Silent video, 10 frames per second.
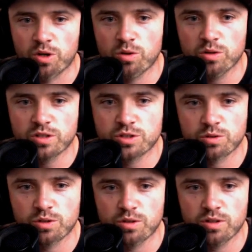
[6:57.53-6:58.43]
Hold
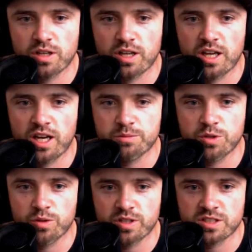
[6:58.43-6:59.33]
control and I'm
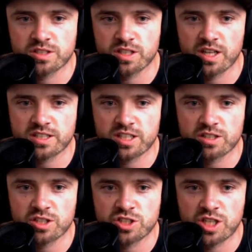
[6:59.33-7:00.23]
going to select out
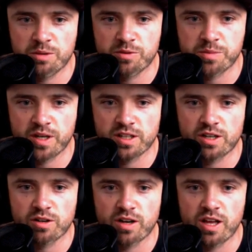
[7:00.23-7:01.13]
the shape of my
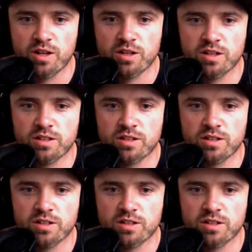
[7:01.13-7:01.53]
letter L.